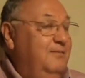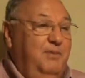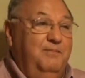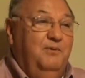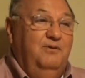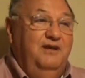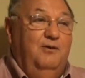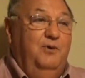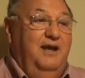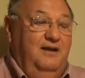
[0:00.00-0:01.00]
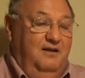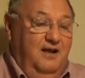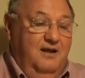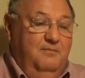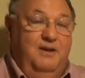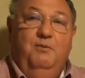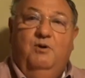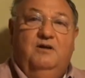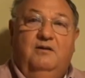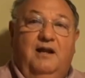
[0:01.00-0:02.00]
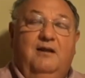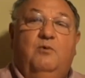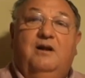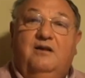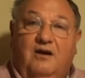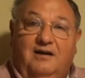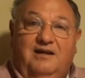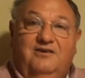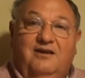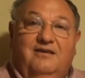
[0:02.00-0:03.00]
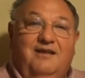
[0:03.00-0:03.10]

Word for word: people, you know, we had people wouldn't they didn't want to talk to each other.